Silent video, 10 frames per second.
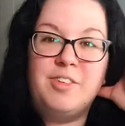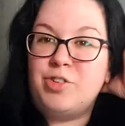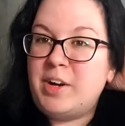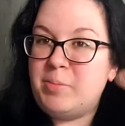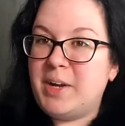
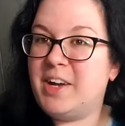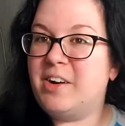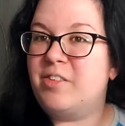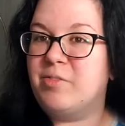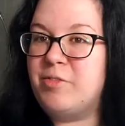dried my
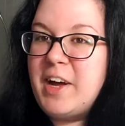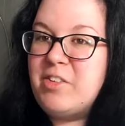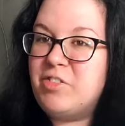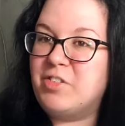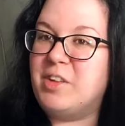hair
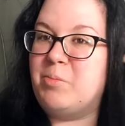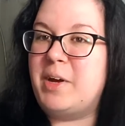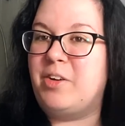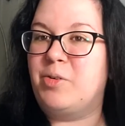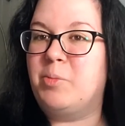faster than
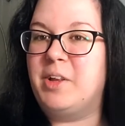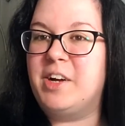my normal